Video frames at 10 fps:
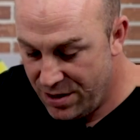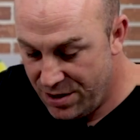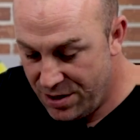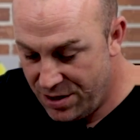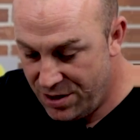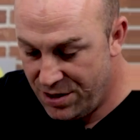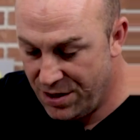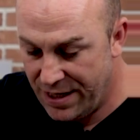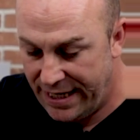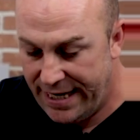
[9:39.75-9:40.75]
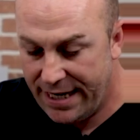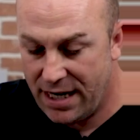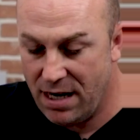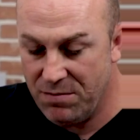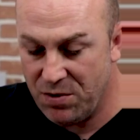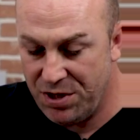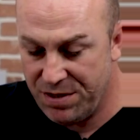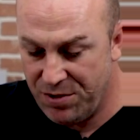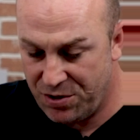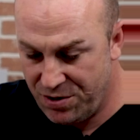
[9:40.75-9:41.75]
So the kit comes with
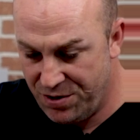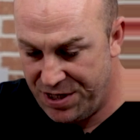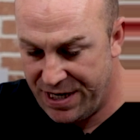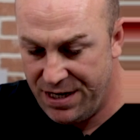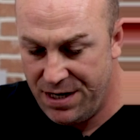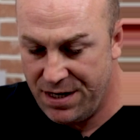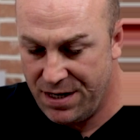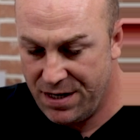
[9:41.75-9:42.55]
some screws here.